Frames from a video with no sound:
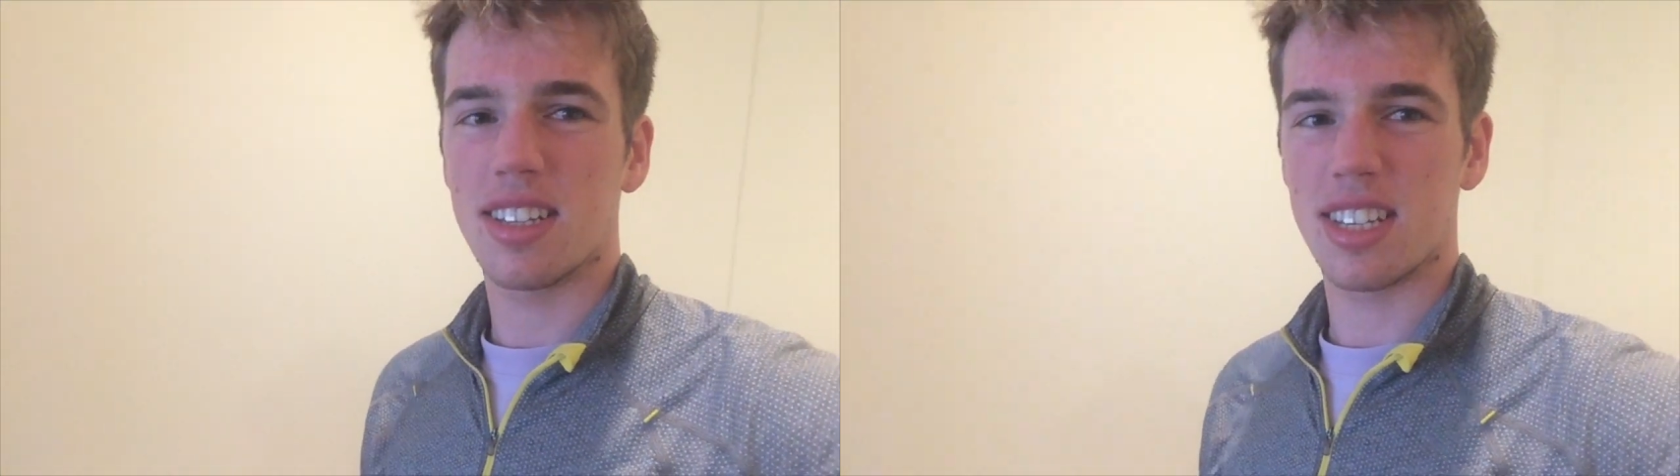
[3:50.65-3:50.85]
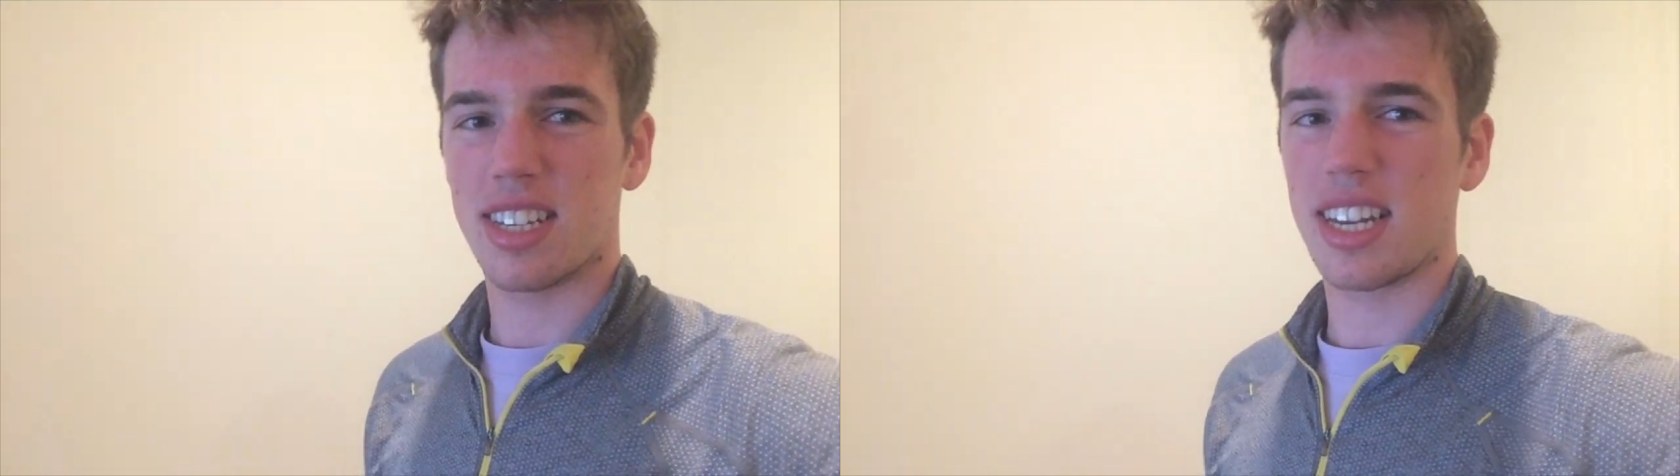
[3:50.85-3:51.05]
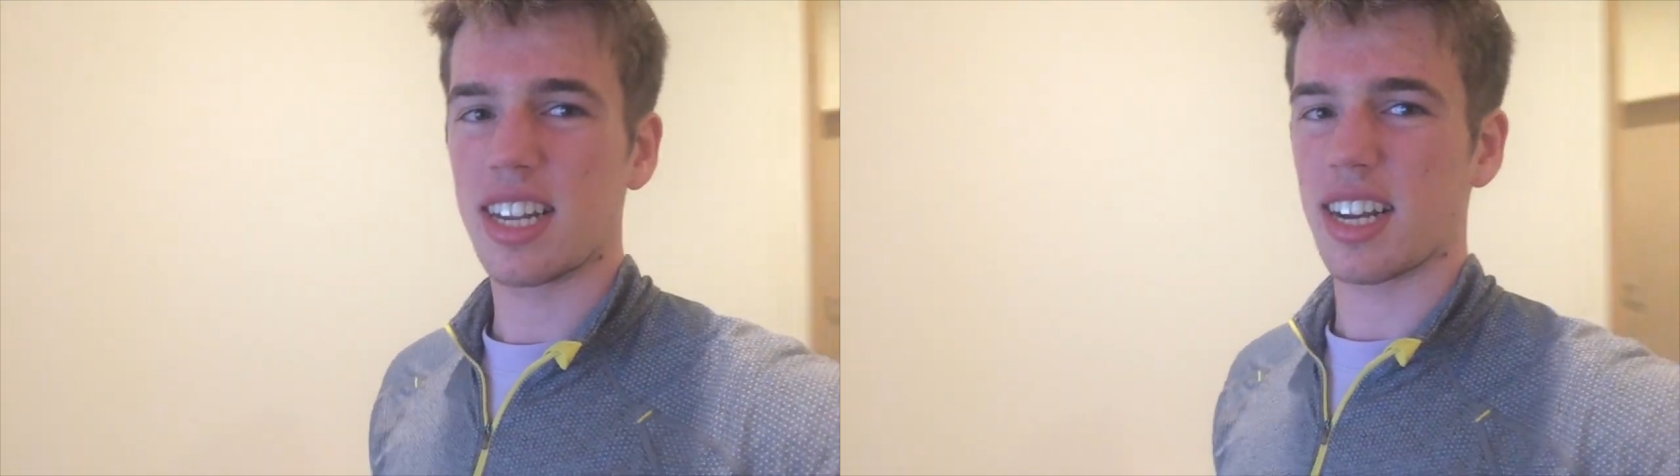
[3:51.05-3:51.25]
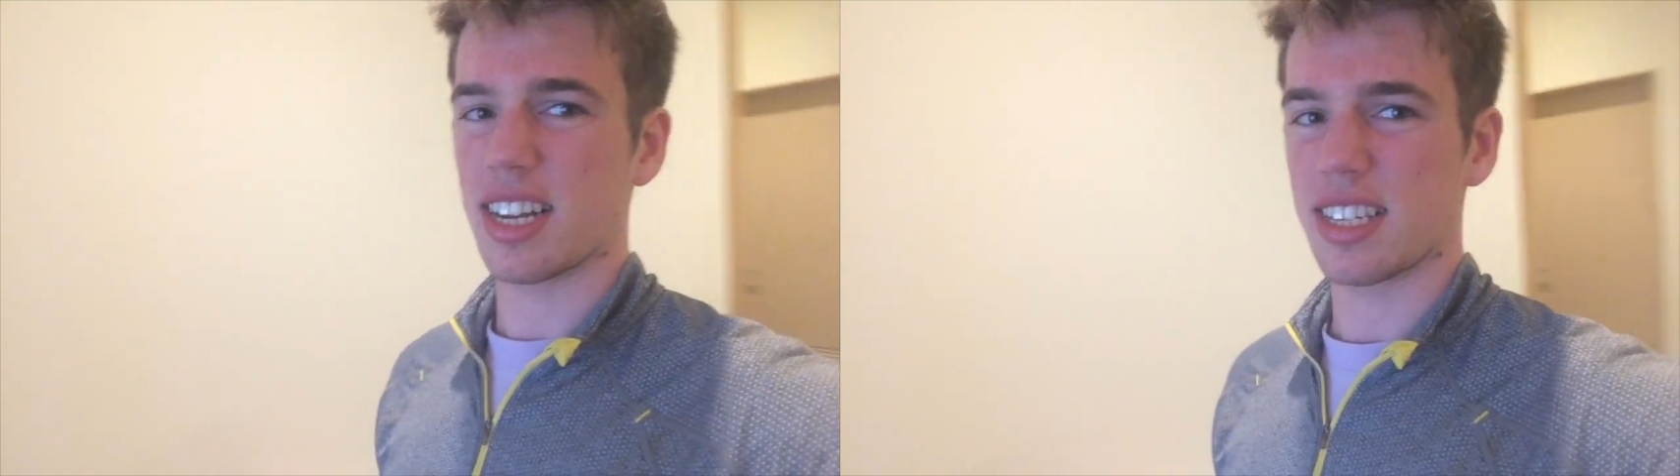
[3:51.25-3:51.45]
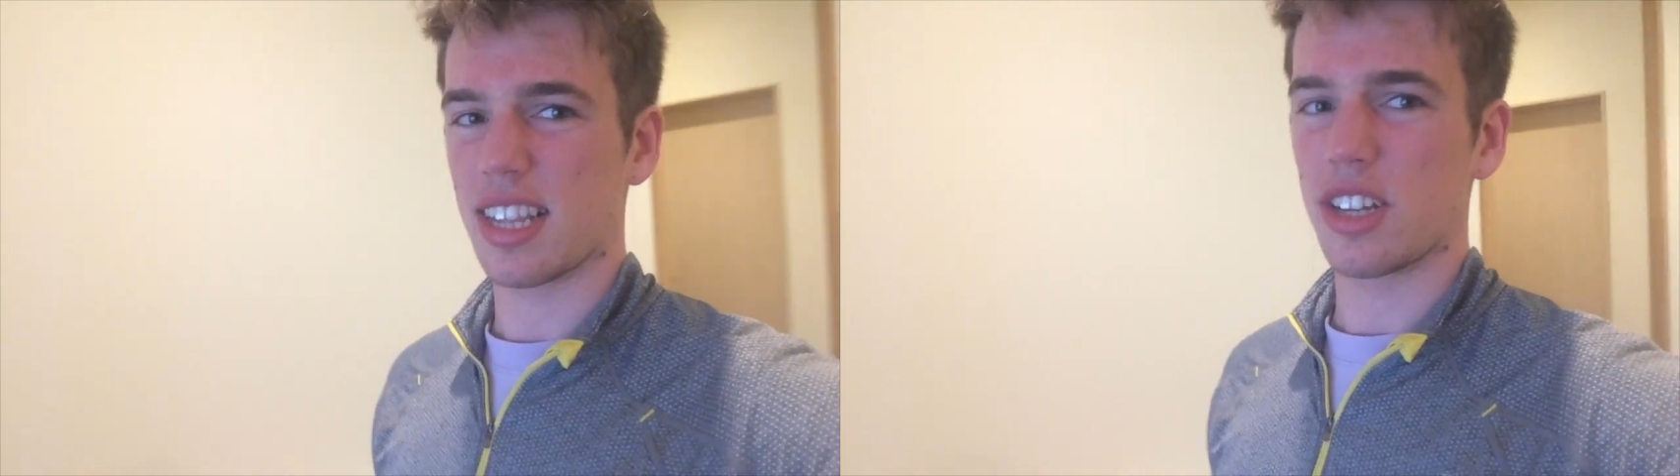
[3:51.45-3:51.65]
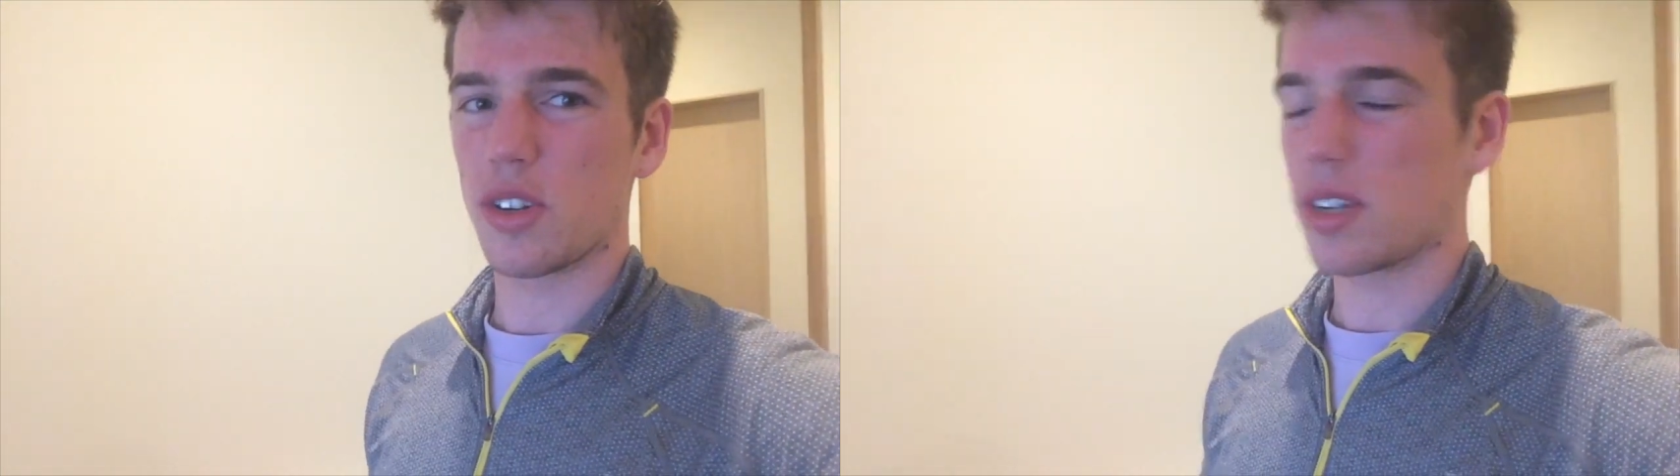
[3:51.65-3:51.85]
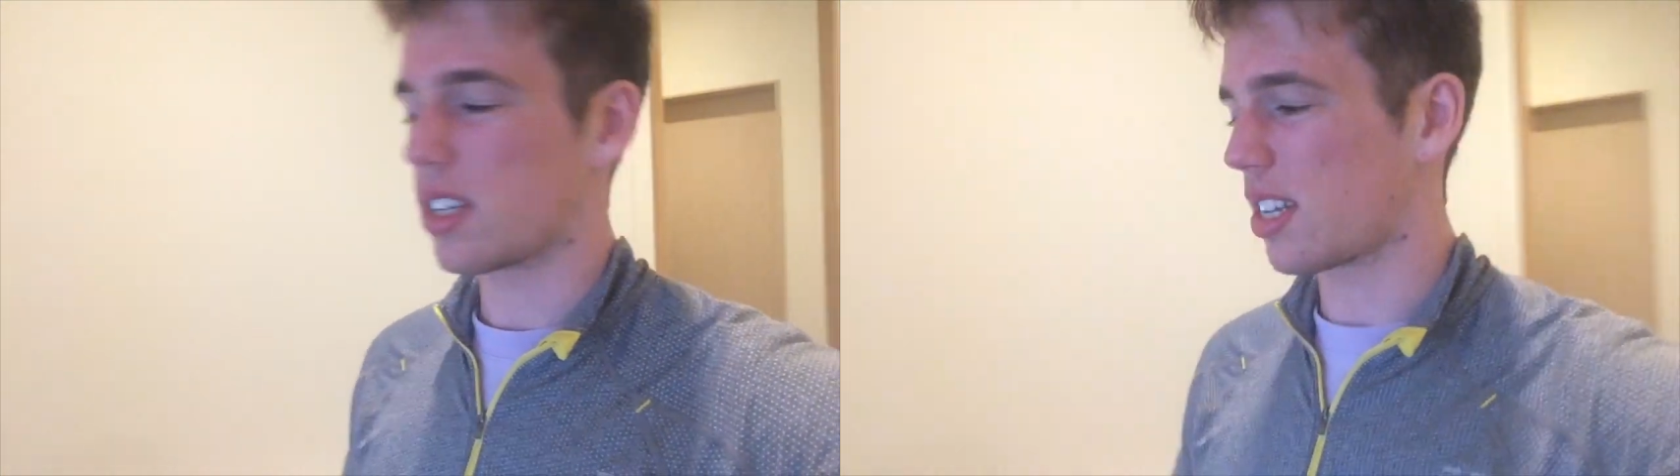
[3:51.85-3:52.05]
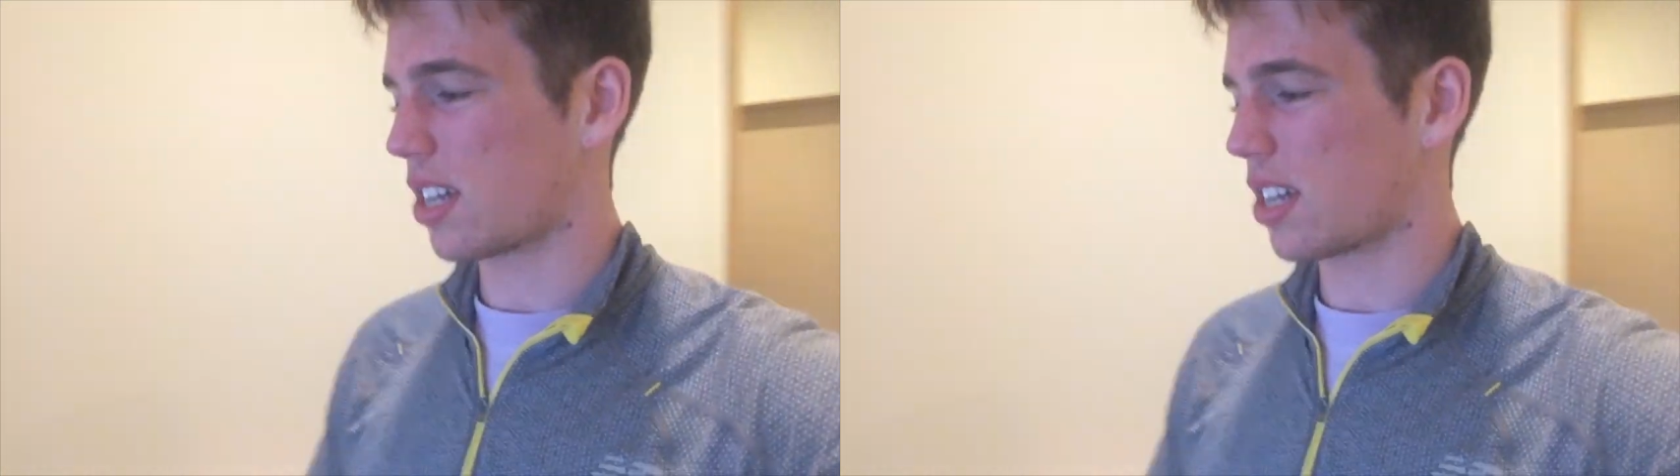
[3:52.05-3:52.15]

senior guys than the juniors